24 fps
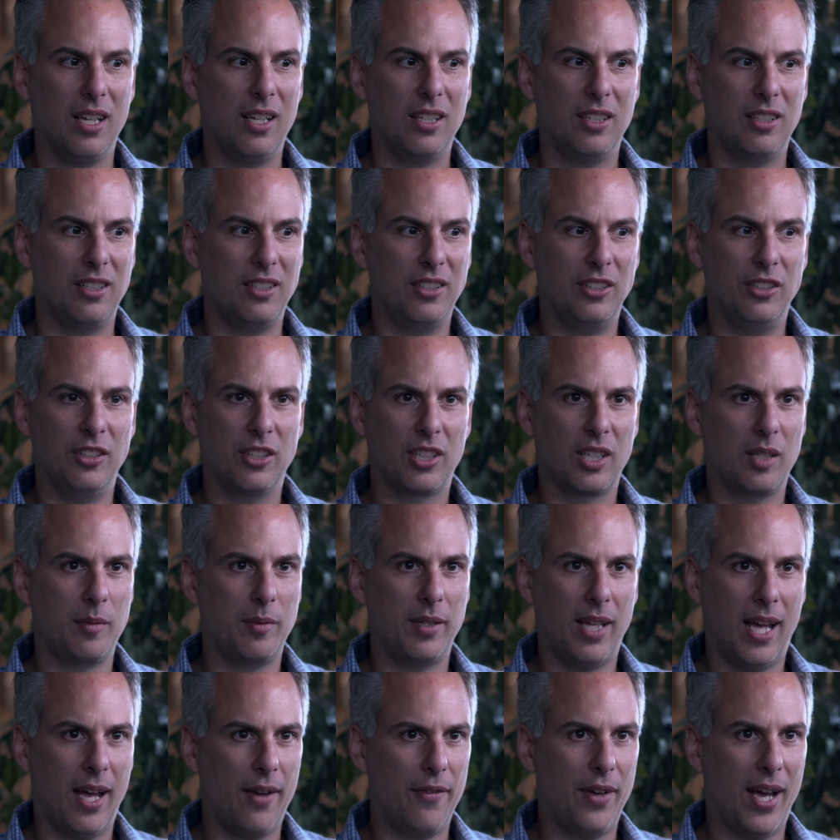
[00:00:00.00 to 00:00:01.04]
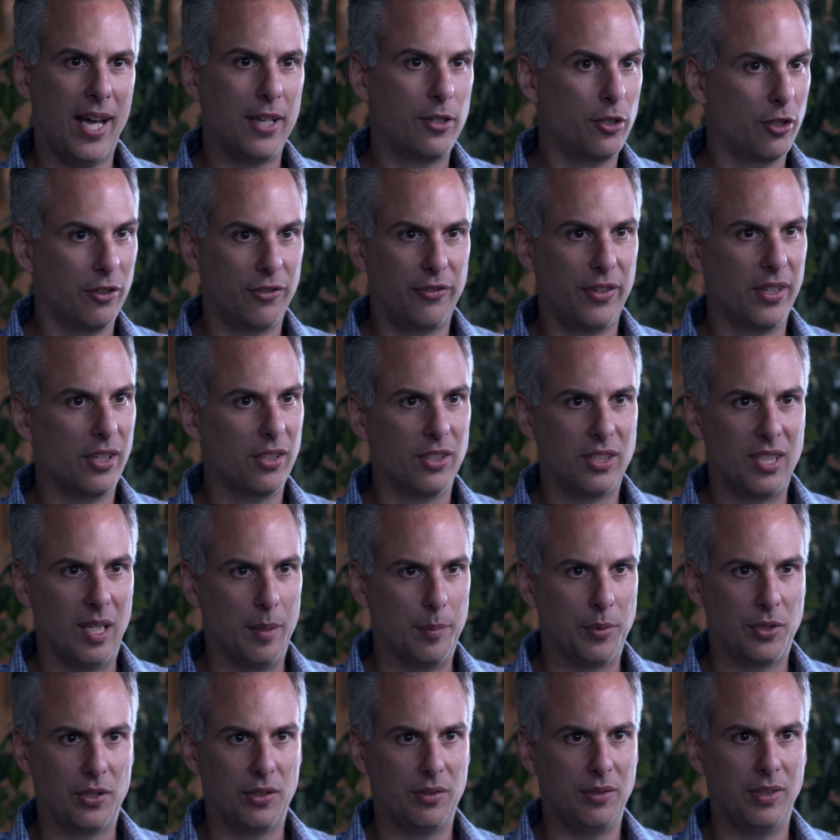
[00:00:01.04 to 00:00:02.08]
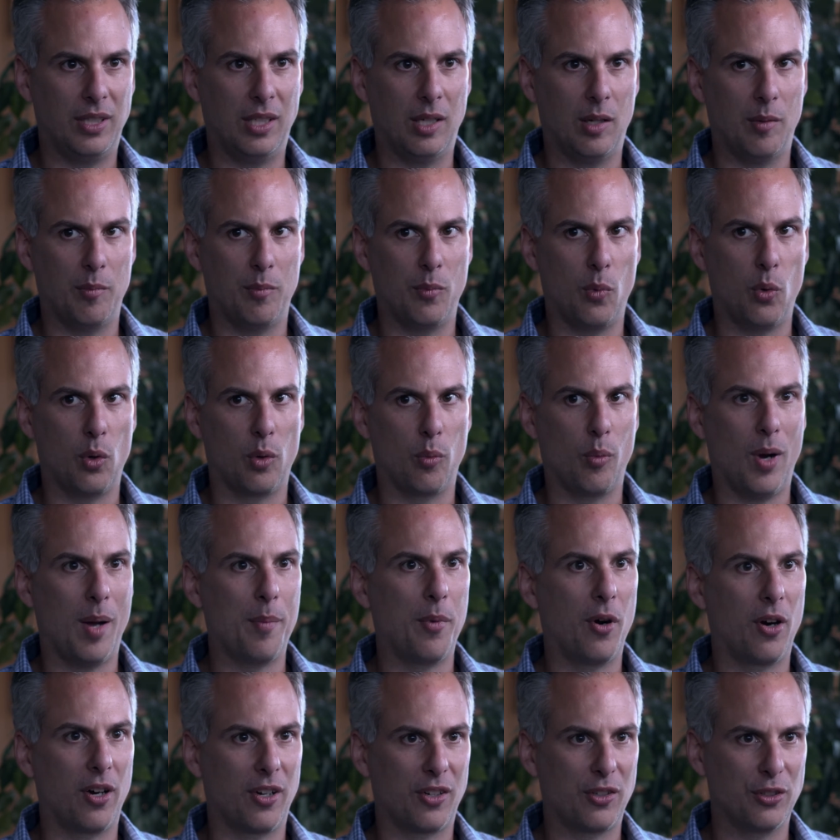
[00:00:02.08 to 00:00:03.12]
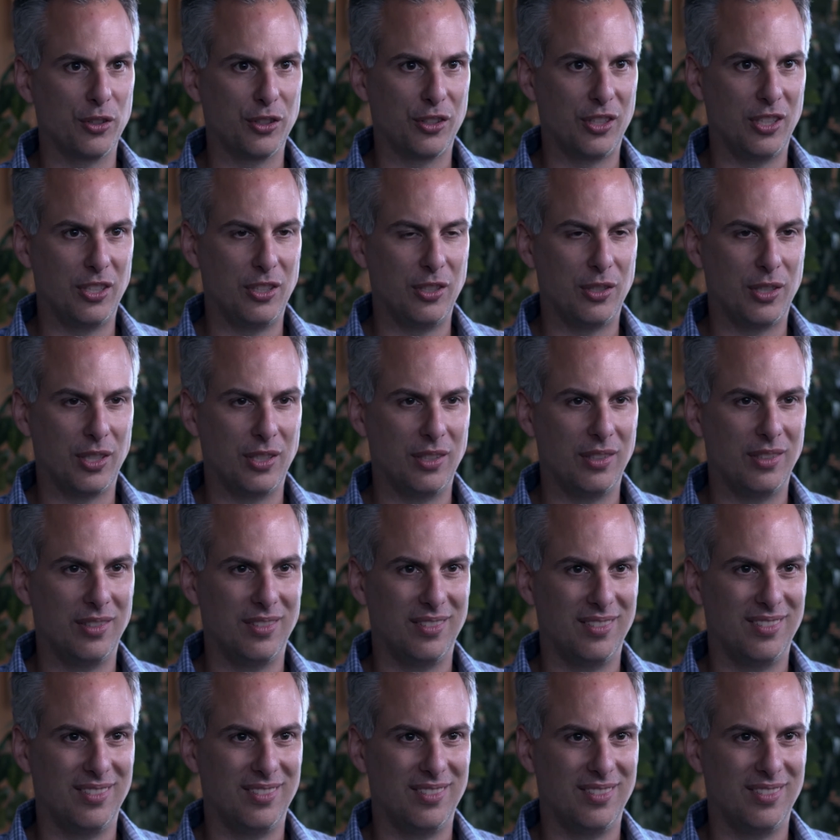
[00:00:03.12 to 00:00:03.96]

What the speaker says: You're going to have at your fingertips, more web articles than you can